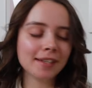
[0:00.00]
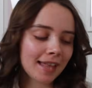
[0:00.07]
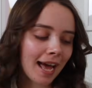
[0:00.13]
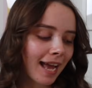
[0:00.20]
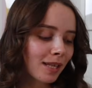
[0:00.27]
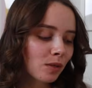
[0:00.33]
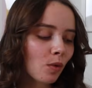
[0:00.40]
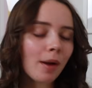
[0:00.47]
So
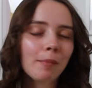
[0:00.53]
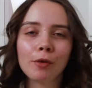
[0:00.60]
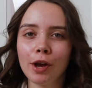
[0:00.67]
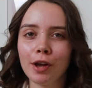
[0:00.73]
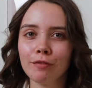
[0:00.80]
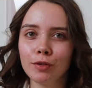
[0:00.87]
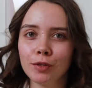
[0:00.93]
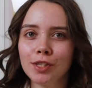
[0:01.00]
that is what I'm
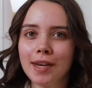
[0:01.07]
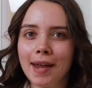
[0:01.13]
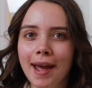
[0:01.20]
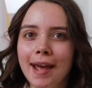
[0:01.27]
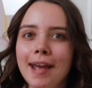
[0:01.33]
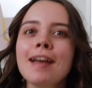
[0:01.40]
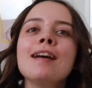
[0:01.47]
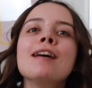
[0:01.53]
going for
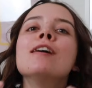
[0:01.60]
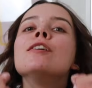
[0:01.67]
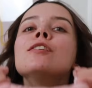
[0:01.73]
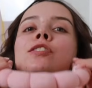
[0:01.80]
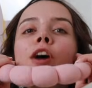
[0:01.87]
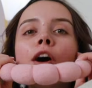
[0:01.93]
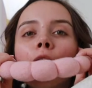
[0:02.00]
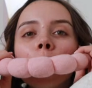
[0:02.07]
today.
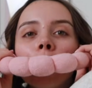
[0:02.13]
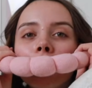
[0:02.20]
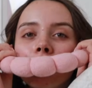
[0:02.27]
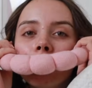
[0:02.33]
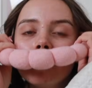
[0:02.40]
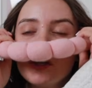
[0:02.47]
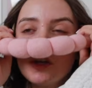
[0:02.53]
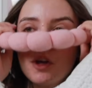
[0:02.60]
So we're
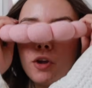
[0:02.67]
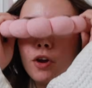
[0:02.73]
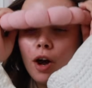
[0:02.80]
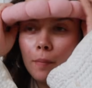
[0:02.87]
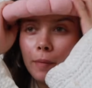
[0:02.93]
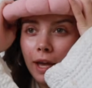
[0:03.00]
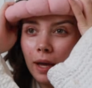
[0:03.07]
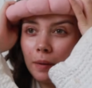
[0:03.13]
gonna do
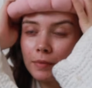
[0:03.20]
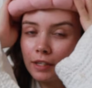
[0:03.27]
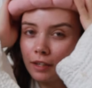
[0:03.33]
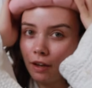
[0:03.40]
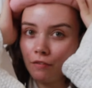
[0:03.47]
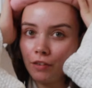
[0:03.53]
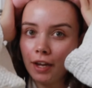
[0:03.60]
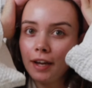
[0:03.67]
our makeup
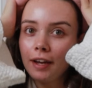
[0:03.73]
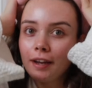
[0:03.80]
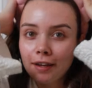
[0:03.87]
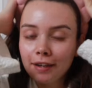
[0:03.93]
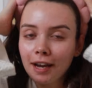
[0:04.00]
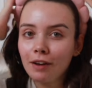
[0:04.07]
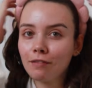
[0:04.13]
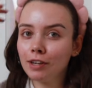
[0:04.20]
together
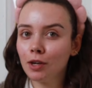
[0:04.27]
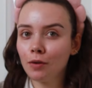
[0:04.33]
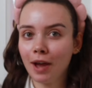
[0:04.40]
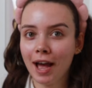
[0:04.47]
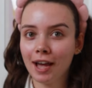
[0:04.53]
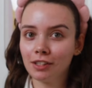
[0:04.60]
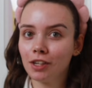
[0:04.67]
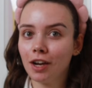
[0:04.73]
and have a little
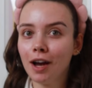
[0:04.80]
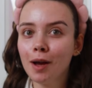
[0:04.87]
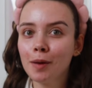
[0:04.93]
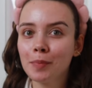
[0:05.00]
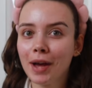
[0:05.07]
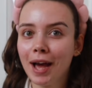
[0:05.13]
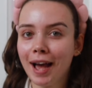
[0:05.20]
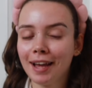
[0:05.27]
catch
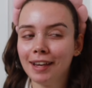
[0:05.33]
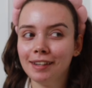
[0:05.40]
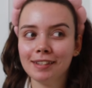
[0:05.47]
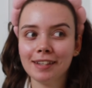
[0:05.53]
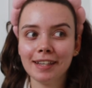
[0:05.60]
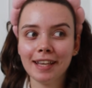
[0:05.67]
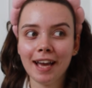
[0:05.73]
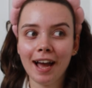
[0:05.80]
up,
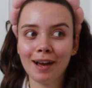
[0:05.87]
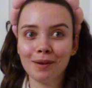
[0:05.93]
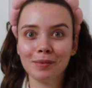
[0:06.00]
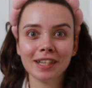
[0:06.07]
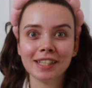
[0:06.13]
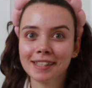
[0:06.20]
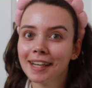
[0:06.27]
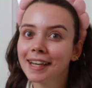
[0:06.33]
and yeah, I'm
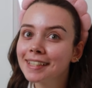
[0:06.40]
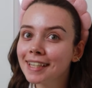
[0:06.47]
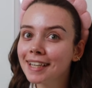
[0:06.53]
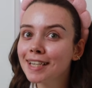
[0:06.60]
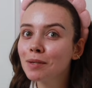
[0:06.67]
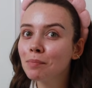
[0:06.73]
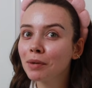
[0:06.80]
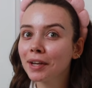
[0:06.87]

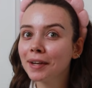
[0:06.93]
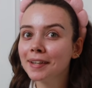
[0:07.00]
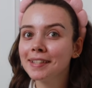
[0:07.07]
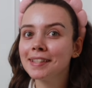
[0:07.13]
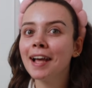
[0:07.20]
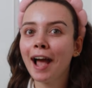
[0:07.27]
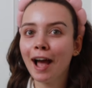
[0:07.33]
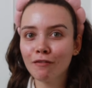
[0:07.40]
excited
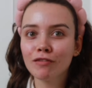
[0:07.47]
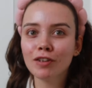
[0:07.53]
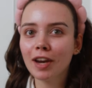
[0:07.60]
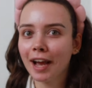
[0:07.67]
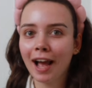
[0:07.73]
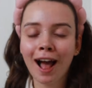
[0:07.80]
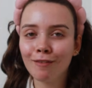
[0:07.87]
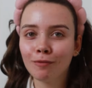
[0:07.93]
because I feel
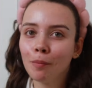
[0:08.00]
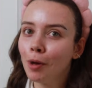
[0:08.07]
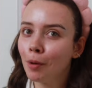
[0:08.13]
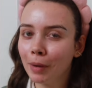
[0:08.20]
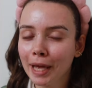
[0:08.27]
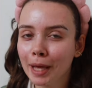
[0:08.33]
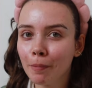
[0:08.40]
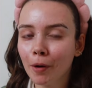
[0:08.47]
like I haven't put
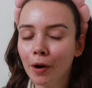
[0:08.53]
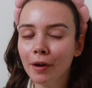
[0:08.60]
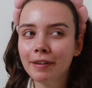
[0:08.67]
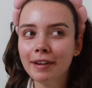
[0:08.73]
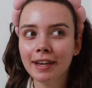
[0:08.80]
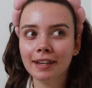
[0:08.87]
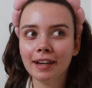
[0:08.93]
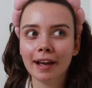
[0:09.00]
makeup
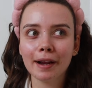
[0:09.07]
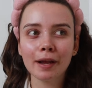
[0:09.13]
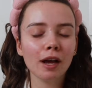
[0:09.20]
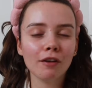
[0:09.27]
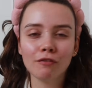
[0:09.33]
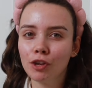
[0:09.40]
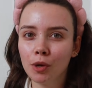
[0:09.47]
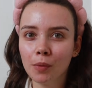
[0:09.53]
on in like
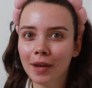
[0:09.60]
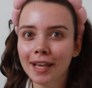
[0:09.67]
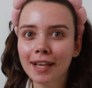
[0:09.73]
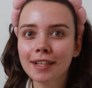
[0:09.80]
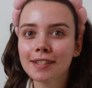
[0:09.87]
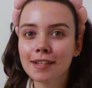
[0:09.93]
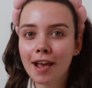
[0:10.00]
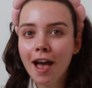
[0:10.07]
a few
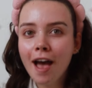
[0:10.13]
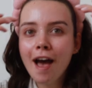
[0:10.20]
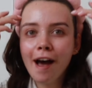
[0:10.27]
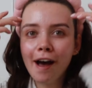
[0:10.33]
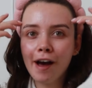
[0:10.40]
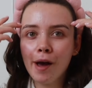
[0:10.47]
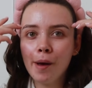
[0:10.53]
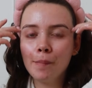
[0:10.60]
weeks,
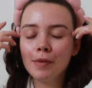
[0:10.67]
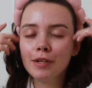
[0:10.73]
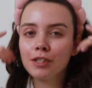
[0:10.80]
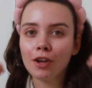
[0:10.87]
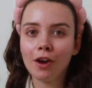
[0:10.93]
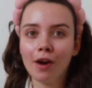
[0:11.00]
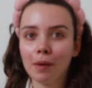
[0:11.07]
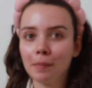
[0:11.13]

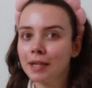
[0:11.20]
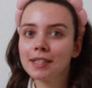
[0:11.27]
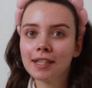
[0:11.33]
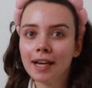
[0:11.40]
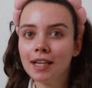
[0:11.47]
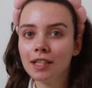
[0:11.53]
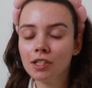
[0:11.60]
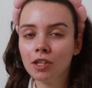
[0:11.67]
so I'm
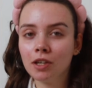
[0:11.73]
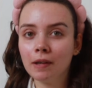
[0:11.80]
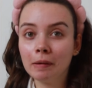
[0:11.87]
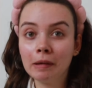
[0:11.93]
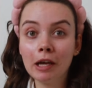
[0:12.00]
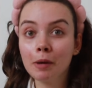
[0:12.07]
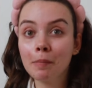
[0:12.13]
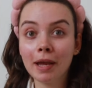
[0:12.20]
excited to
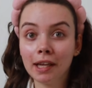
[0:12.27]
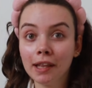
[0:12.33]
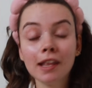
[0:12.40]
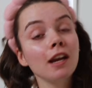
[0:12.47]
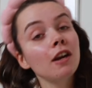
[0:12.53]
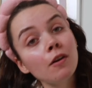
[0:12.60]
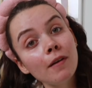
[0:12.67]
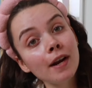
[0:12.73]
look better
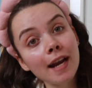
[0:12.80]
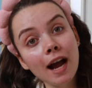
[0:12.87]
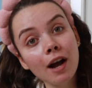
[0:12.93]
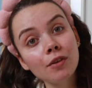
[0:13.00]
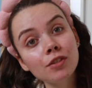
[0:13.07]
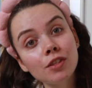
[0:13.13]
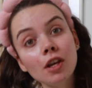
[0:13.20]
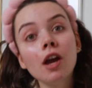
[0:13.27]
than I do right
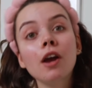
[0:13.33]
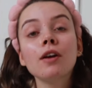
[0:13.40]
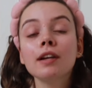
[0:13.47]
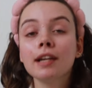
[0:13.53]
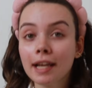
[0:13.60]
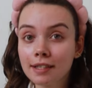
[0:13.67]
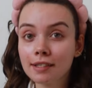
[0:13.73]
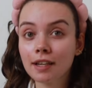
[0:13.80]
now. So
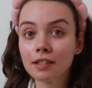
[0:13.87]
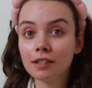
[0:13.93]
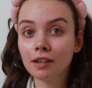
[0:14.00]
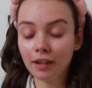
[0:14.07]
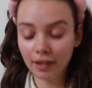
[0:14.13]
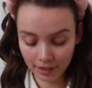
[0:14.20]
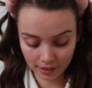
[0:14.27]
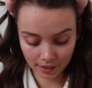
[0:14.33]
let's get
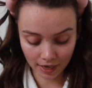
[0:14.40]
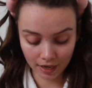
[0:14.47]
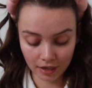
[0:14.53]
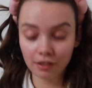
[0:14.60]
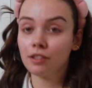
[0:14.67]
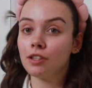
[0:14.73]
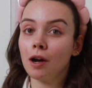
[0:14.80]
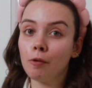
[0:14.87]
started
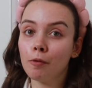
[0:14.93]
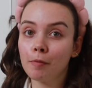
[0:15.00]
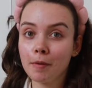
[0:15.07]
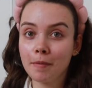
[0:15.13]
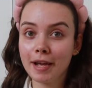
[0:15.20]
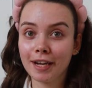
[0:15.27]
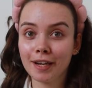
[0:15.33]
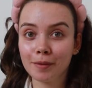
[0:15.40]
and start with my
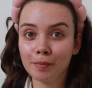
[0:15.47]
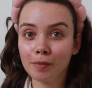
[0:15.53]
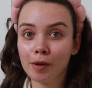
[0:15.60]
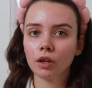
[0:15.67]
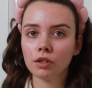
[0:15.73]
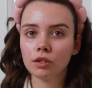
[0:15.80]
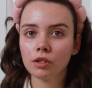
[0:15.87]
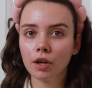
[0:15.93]
makeup.
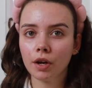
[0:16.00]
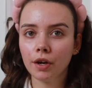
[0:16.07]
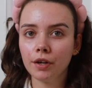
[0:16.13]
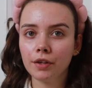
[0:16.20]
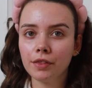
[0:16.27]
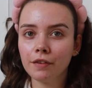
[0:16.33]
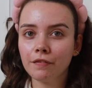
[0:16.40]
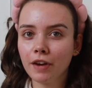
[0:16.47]

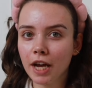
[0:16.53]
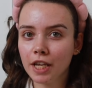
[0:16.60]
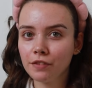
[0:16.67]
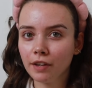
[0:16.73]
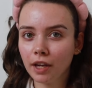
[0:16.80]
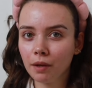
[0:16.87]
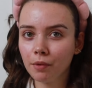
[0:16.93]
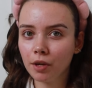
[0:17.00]
So the first
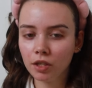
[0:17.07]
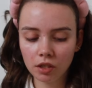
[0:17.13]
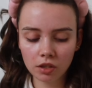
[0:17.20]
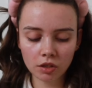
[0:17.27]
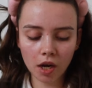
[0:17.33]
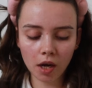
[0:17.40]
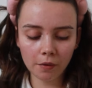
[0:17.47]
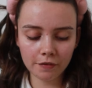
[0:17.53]
thing I'm going to
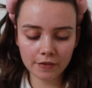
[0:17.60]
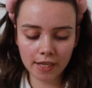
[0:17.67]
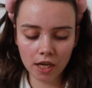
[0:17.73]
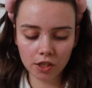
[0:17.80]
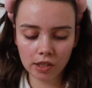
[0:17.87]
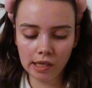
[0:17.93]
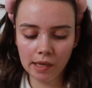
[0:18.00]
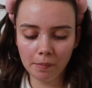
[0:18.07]
start with is
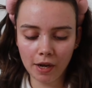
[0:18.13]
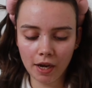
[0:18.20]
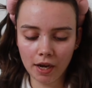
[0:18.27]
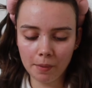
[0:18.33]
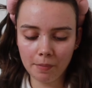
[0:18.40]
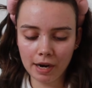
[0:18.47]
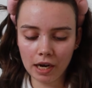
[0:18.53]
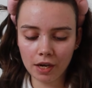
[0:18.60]
actually
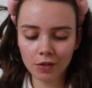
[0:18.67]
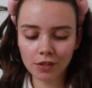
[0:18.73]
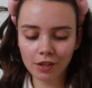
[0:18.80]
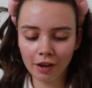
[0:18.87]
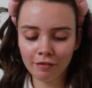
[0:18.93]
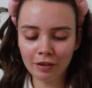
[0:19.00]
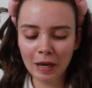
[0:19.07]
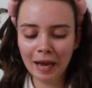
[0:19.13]
my eyebrows.
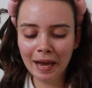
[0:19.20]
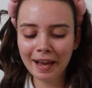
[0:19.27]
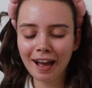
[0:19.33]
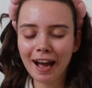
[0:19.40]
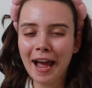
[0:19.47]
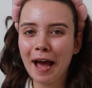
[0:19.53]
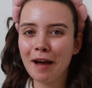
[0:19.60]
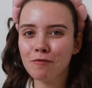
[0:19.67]
I feel
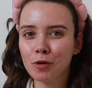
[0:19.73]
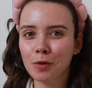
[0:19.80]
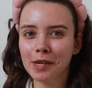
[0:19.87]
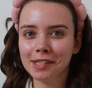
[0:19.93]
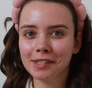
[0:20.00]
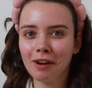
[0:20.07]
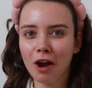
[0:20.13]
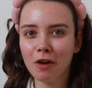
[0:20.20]
like I have
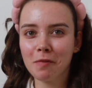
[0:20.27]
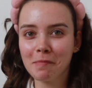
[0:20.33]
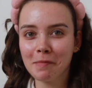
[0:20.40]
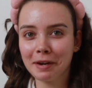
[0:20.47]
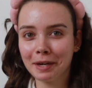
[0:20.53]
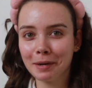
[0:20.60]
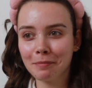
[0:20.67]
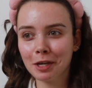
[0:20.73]
always started with
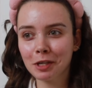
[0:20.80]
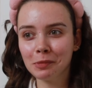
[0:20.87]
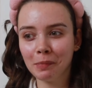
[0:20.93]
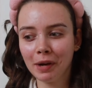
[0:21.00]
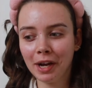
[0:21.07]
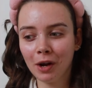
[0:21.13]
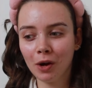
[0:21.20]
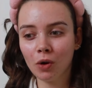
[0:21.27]
my eyebrows
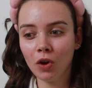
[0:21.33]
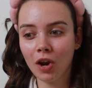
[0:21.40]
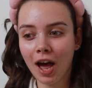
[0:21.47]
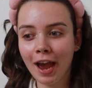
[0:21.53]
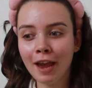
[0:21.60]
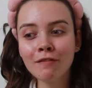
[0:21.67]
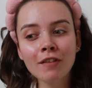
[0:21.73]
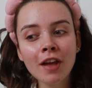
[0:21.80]
my whole
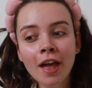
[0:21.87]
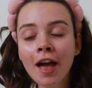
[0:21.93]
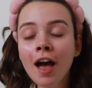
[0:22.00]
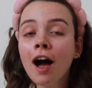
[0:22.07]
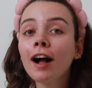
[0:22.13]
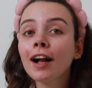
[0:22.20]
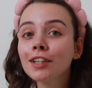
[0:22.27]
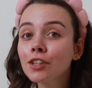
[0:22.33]
life.
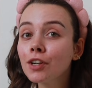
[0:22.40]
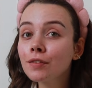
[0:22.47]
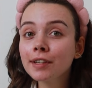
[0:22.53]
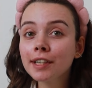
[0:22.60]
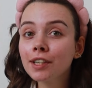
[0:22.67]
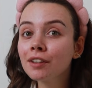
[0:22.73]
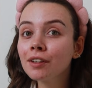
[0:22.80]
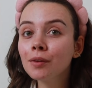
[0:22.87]
I don't
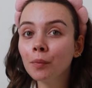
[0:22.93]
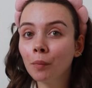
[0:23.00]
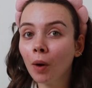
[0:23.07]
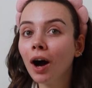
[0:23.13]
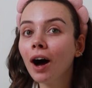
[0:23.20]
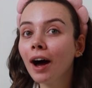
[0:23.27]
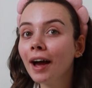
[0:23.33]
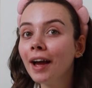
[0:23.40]
really know
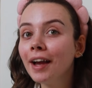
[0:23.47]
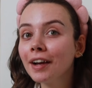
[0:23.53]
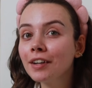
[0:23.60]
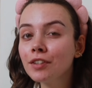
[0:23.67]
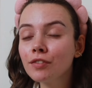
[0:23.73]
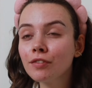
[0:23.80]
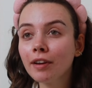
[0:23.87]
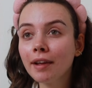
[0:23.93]
why. I
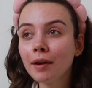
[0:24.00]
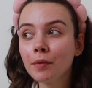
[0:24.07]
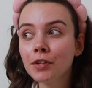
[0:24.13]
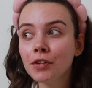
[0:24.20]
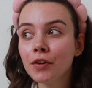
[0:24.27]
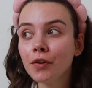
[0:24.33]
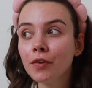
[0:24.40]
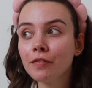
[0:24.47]
just feel like
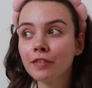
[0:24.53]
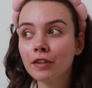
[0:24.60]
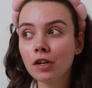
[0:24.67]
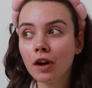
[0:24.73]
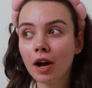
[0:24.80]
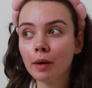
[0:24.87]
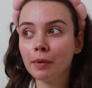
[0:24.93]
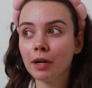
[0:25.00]
when you fill
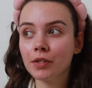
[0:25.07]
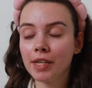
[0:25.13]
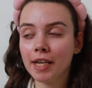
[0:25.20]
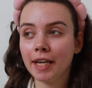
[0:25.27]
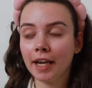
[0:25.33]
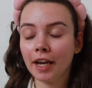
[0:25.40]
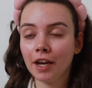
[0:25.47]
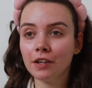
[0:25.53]
your eyebrows
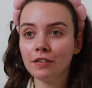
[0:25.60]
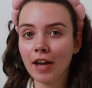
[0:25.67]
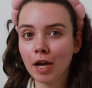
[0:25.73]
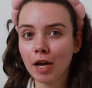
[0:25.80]
in, it kind of